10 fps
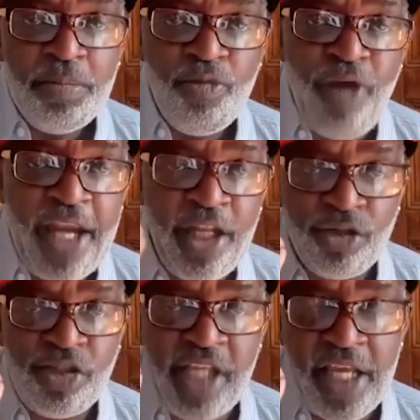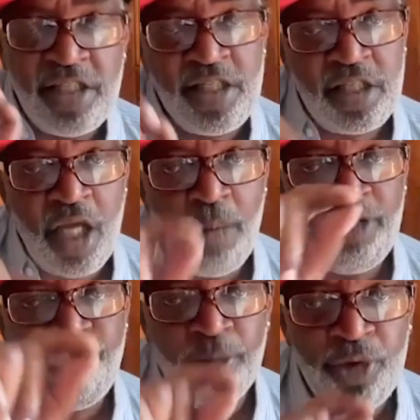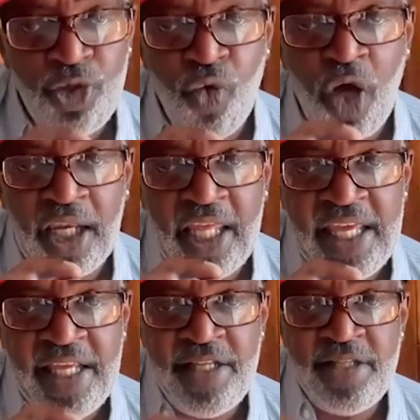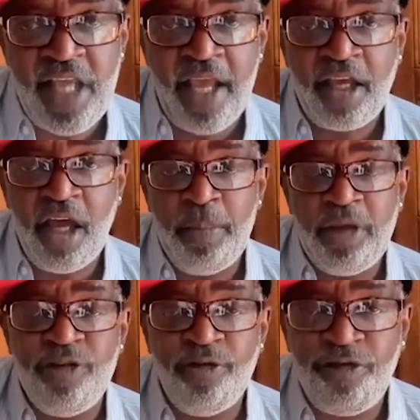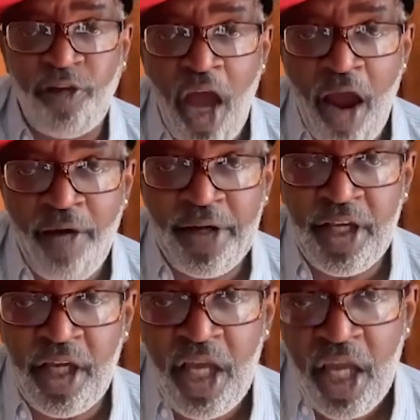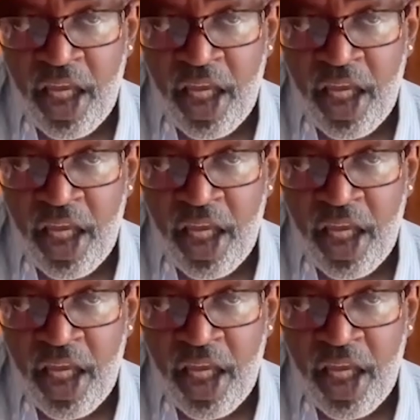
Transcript: radio stations coming from New Orleans and coming from Florida.